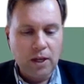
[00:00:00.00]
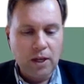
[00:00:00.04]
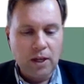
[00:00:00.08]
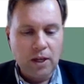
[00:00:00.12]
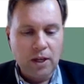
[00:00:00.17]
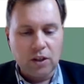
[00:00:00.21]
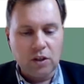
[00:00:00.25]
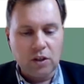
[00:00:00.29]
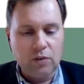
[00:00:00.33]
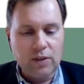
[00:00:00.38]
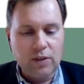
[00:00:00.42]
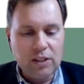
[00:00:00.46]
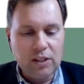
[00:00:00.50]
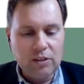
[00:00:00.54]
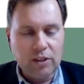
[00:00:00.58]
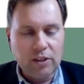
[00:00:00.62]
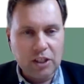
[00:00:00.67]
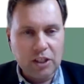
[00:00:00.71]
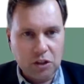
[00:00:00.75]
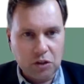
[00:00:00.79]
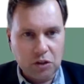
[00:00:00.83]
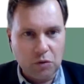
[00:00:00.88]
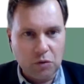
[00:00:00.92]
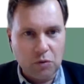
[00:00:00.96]
Green
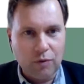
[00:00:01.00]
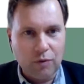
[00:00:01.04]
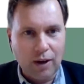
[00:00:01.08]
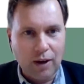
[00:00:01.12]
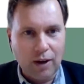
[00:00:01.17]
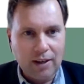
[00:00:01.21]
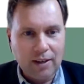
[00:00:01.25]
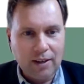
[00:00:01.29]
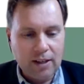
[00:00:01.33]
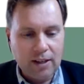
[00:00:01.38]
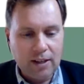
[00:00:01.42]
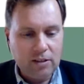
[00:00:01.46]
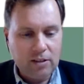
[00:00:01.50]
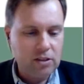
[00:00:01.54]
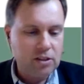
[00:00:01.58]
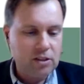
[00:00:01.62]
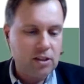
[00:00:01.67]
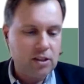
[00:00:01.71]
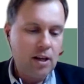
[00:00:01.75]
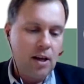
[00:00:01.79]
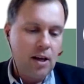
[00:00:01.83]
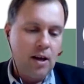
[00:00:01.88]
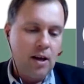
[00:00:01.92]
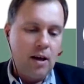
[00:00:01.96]
Digital Finance,
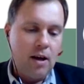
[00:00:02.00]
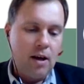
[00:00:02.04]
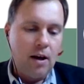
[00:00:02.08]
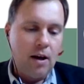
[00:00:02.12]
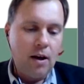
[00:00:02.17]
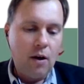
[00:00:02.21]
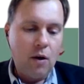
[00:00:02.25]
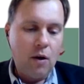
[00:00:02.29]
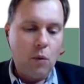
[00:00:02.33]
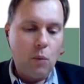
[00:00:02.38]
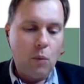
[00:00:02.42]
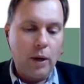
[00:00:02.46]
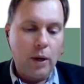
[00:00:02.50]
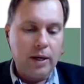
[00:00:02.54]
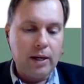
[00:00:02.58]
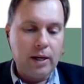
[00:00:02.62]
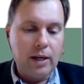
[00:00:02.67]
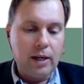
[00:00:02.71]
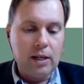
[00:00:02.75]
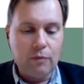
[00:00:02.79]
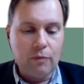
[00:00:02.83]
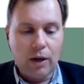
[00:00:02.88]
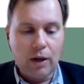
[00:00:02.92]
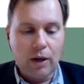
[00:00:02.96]
where they
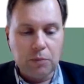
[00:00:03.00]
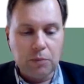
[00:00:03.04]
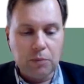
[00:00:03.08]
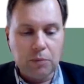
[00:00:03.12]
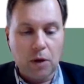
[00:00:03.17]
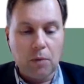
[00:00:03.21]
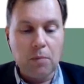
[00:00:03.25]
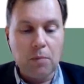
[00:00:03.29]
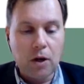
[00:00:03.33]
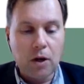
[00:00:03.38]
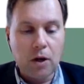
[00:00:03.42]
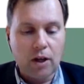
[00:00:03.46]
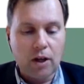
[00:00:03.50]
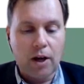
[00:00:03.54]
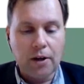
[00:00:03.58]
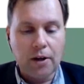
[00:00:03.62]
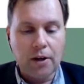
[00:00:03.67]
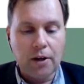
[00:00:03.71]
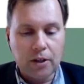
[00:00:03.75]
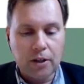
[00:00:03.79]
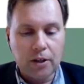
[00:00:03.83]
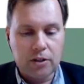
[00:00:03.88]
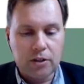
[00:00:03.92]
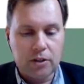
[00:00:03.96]
developed, amongst
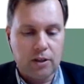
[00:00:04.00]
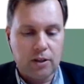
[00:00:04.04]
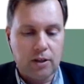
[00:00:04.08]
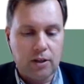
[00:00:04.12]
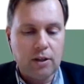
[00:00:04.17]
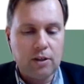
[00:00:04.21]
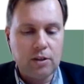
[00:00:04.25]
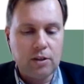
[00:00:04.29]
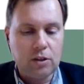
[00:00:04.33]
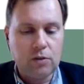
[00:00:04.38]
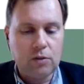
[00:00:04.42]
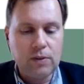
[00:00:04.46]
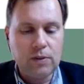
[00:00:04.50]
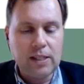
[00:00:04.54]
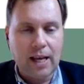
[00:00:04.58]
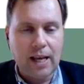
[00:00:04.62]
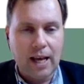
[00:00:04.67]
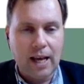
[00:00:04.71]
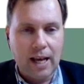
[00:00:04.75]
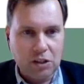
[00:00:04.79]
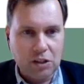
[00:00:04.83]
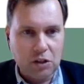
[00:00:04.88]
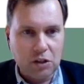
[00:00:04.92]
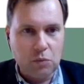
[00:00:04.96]
others, the Green
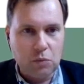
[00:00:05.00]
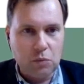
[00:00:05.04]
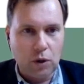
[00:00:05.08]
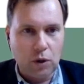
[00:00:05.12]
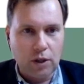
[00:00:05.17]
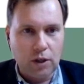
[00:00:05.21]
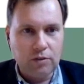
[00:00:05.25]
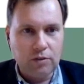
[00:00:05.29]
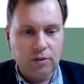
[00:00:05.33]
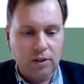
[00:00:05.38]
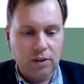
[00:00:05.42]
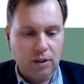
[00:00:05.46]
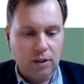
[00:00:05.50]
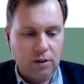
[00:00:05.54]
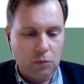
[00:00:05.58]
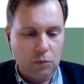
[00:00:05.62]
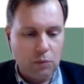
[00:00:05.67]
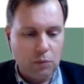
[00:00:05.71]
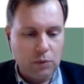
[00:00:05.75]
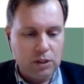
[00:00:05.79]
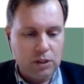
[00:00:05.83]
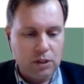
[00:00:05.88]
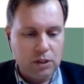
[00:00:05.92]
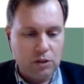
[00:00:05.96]
Asset Wallet,
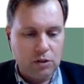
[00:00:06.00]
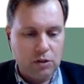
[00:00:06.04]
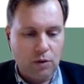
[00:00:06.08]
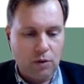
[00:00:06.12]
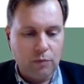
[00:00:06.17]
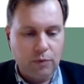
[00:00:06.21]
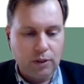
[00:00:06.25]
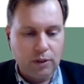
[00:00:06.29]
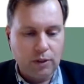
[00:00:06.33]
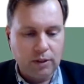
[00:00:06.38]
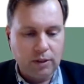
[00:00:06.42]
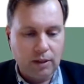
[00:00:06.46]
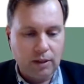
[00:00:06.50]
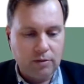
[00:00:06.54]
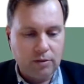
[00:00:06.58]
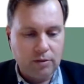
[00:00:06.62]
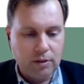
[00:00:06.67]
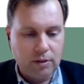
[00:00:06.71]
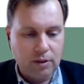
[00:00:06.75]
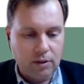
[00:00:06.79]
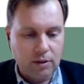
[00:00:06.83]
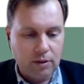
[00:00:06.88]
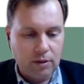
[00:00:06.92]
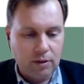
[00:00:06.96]
which is something that
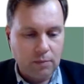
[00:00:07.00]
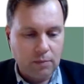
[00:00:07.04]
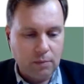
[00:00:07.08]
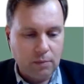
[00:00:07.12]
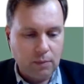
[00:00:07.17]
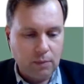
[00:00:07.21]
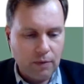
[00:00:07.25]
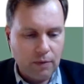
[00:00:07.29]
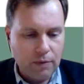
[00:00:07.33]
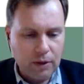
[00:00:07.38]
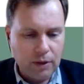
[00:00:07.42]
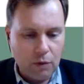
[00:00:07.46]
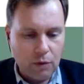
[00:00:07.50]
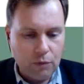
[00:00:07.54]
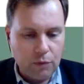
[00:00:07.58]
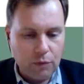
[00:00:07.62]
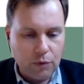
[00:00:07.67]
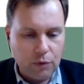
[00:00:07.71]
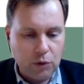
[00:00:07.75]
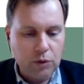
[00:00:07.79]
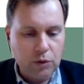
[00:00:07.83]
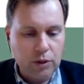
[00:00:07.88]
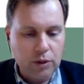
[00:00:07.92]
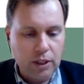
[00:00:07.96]
I think over
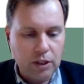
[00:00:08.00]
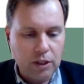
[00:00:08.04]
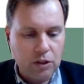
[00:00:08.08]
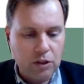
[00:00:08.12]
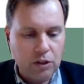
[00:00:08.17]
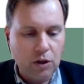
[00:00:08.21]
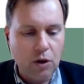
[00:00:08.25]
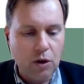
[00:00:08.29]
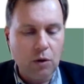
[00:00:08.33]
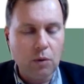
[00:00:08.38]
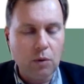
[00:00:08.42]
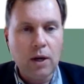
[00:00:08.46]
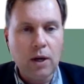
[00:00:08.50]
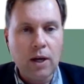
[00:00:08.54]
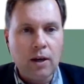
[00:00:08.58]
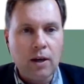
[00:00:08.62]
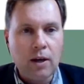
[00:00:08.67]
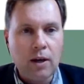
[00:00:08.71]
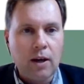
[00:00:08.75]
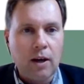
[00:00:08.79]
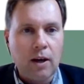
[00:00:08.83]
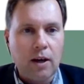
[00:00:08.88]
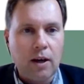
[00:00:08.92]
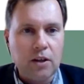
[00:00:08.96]
2 years ago,
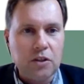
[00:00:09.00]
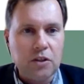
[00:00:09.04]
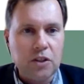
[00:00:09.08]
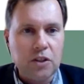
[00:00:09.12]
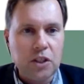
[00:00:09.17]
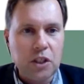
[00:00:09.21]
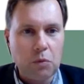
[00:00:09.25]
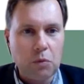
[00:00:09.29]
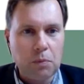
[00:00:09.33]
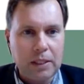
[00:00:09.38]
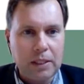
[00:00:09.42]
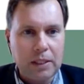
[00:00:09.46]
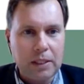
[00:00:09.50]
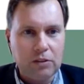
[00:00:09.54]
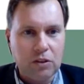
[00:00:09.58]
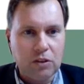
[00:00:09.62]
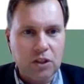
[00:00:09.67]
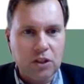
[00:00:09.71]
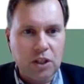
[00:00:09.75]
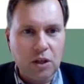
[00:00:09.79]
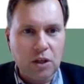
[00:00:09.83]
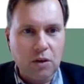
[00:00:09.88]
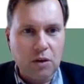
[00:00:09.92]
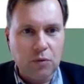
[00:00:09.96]
she committed
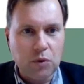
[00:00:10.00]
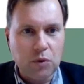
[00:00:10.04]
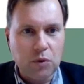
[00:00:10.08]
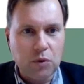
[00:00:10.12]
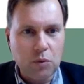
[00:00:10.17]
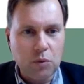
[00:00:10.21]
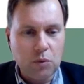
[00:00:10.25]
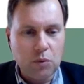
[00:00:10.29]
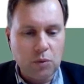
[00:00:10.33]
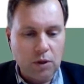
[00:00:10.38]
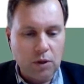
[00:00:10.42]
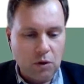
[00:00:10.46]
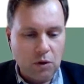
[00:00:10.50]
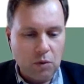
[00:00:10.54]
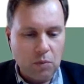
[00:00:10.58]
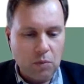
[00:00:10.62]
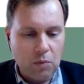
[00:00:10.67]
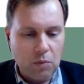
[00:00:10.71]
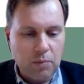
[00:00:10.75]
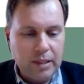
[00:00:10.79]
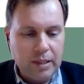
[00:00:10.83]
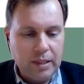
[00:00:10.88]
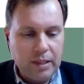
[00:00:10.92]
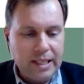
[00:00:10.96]
herself to
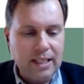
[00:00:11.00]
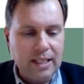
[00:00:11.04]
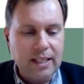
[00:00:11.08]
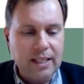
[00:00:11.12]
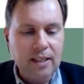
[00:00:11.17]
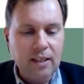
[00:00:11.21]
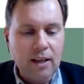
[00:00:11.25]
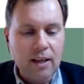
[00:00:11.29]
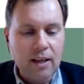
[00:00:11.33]
completely.